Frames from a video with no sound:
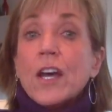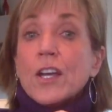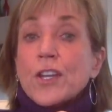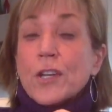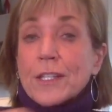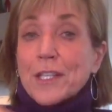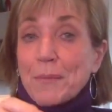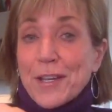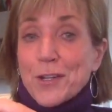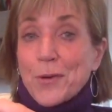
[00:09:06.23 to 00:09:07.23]
You can
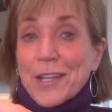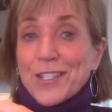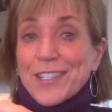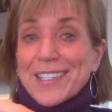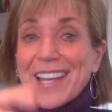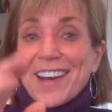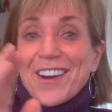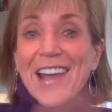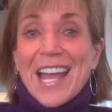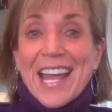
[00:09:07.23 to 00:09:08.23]
submit your questions
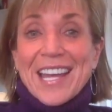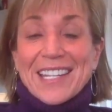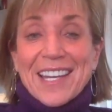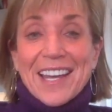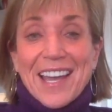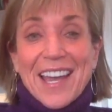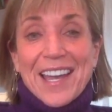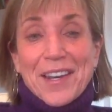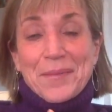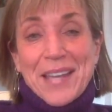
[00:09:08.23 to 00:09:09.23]
there, and
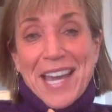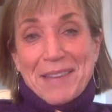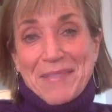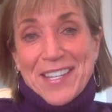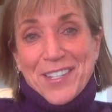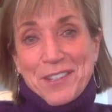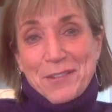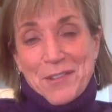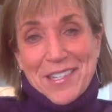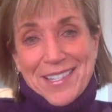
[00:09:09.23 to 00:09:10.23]
I'll be happy
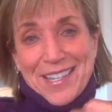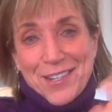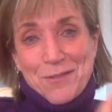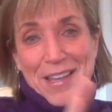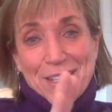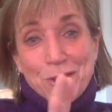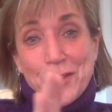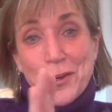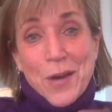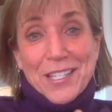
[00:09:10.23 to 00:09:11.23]
to continue answering
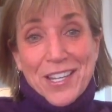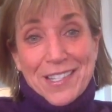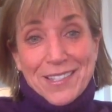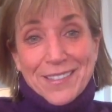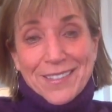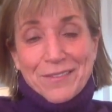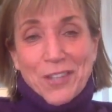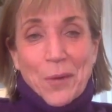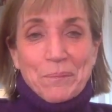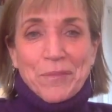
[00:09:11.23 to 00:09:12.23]
your questions.
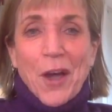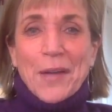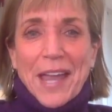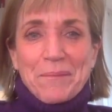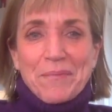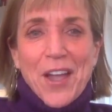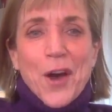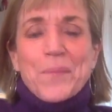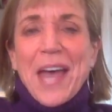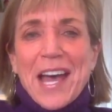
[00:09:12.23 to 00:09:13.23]
So, okay,
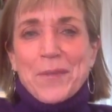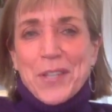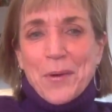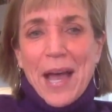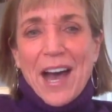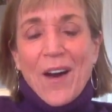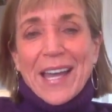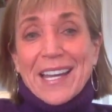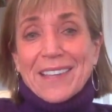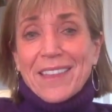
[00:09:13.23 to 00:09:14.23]
hope that helps you out,
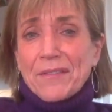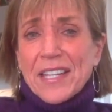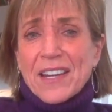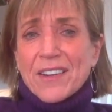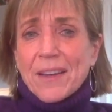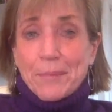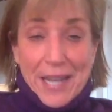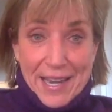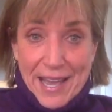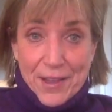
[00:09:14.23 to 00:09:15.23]
and I'd love to hear an
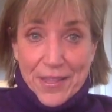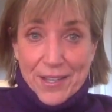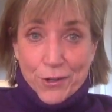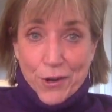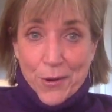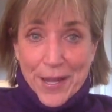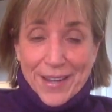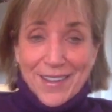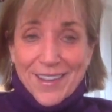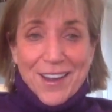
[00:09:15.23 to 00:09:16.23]
update of how things are going.
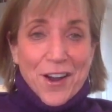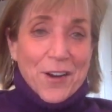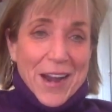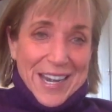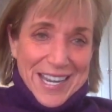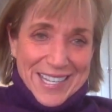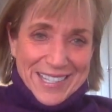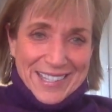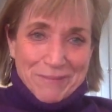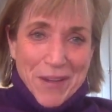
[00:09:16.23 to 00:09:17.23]
All righty,
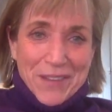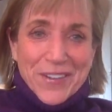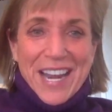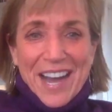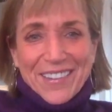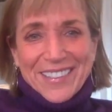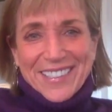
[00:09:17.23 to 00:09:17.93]
bye for now.